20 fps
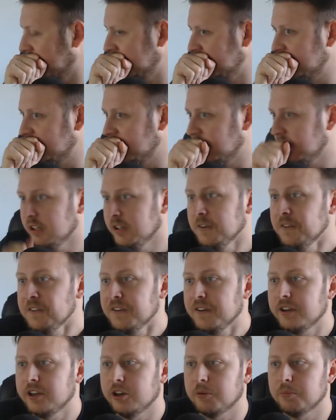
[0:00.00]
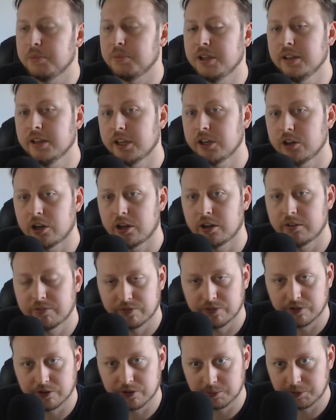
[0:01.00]
you know being laid off
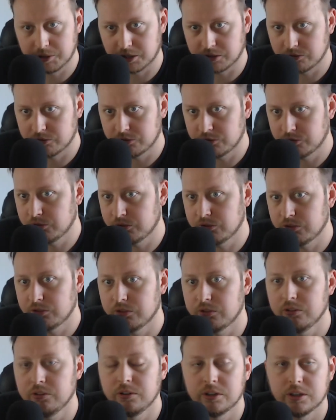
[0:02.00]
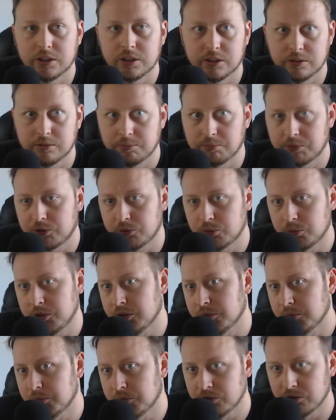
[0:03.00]
for about
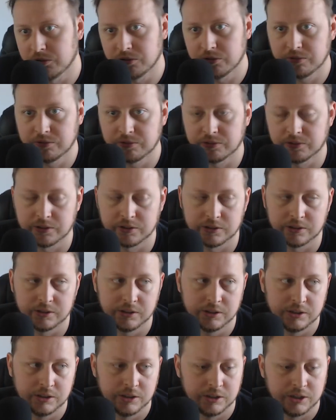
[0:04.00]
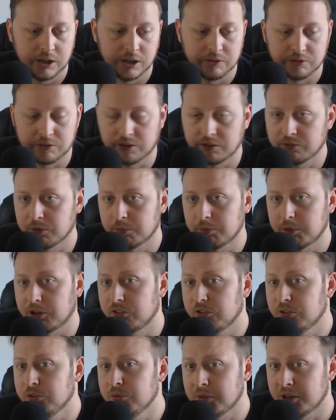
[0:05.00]
between the move and everything for about
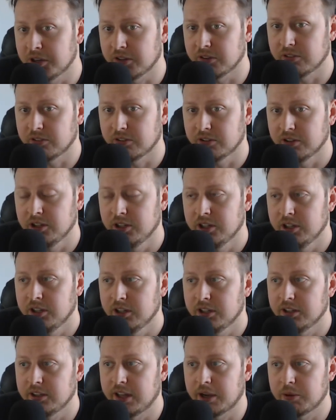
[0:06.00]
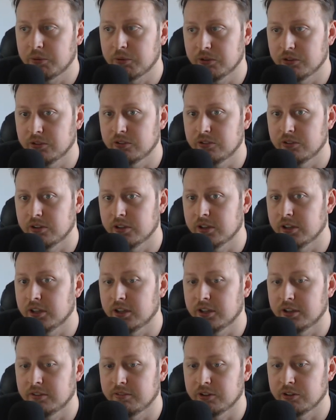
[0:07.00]
two months, that was
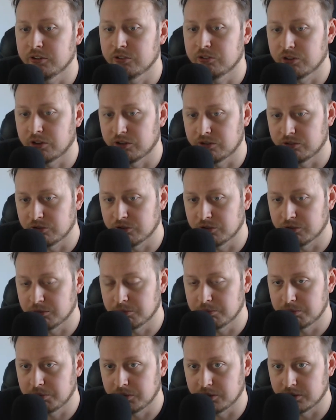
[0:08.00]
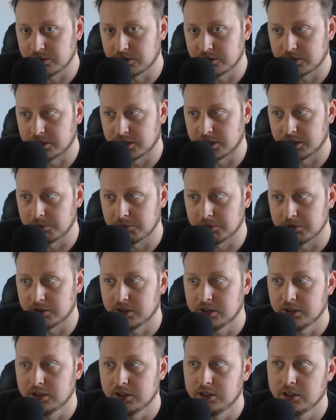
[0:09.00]
uh, a very stressful period of time,
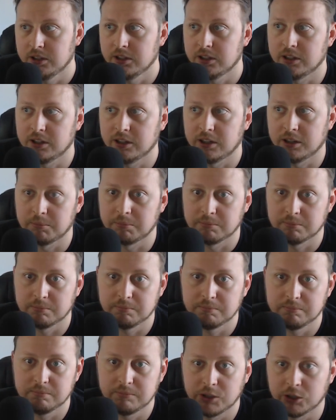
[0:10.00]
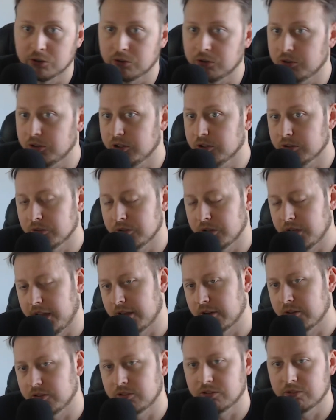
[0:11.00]
and um, you know owning your own
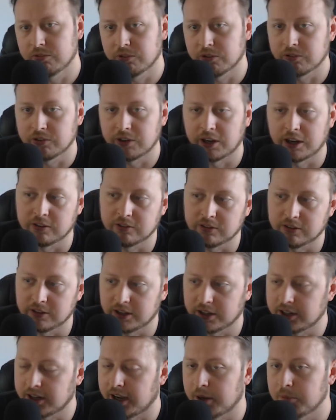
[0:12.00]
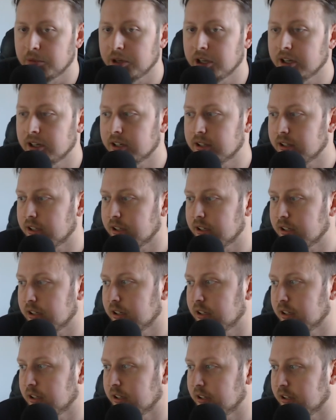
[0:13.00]
house, first house, and that happening, and then
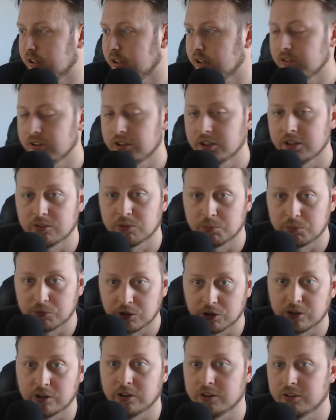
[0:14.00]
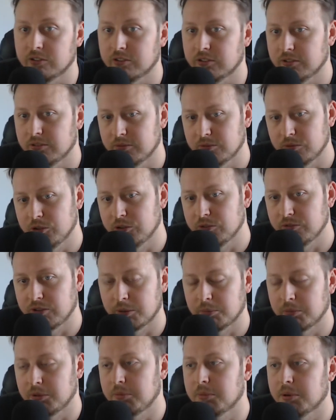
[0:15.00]
uh, you know getting some dogs and new
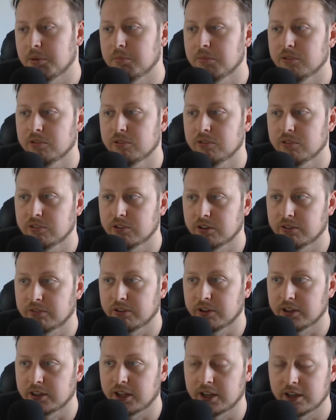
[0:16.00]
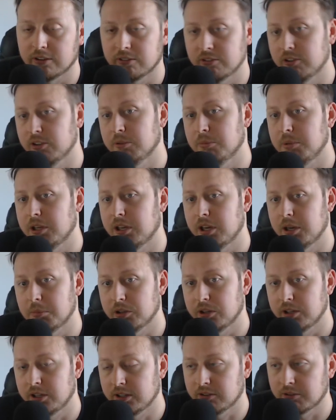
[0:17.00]
family members and stuff like that, and still being able
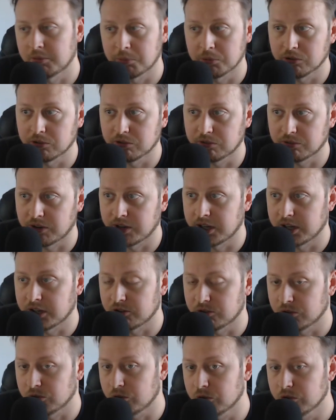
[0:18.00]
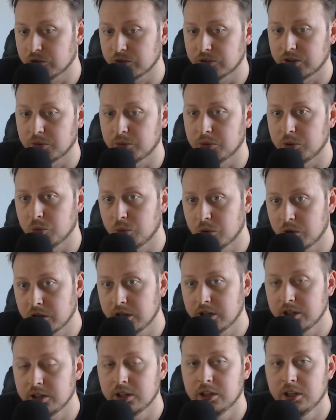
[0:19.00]
to hit some of those financial goals that we
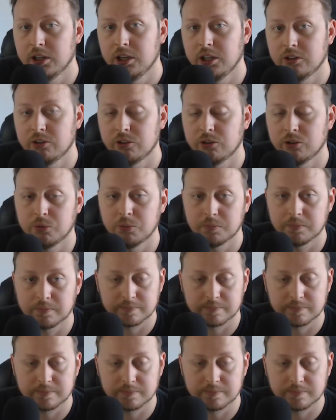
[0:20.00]
wanted to,